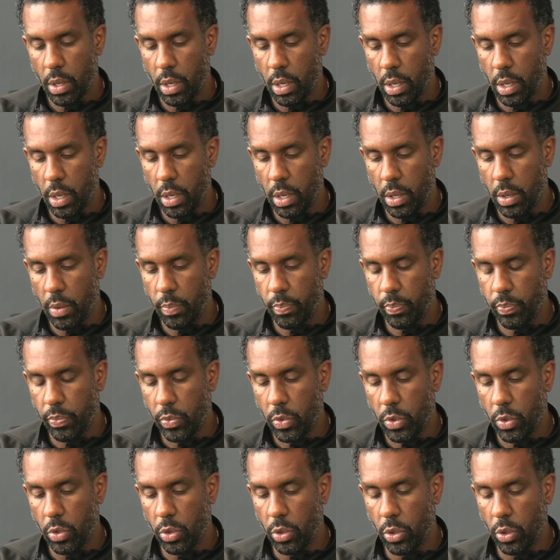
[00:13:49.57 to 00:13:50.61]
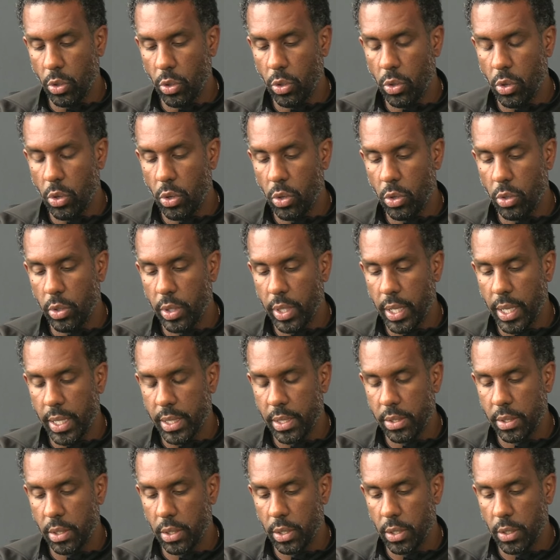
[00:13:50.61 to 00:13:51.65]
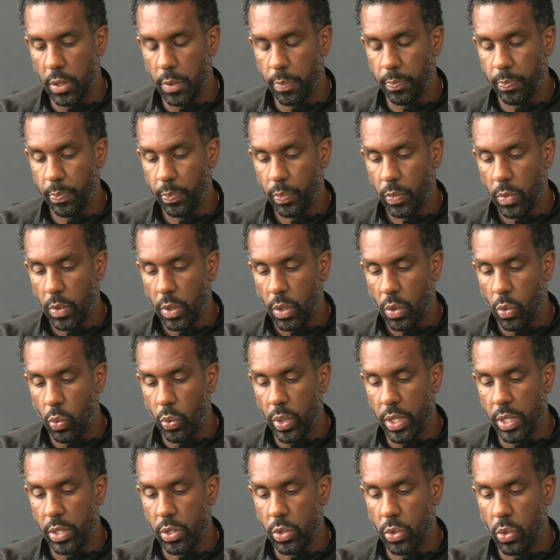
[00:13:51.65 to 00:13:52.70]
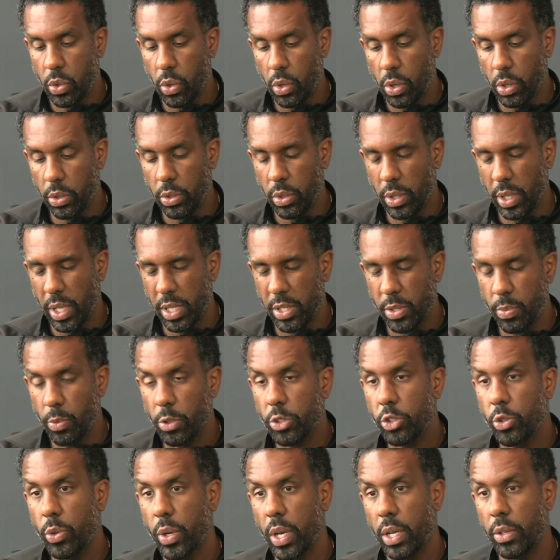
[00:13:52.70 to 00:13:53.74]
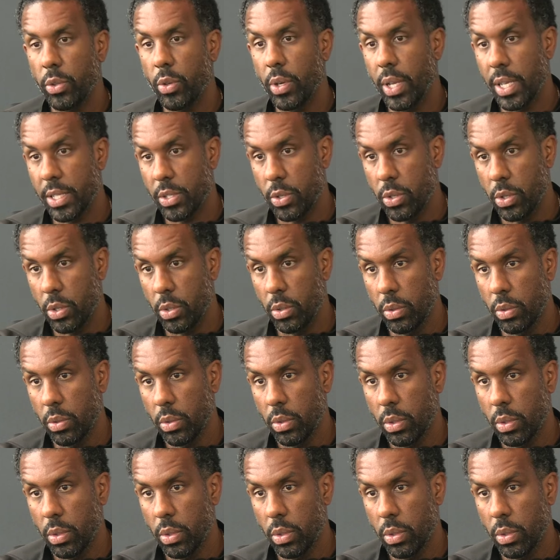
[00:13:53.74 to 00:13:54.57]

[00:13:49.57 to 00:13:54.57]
the goal that we scored against Montreal, the last goal.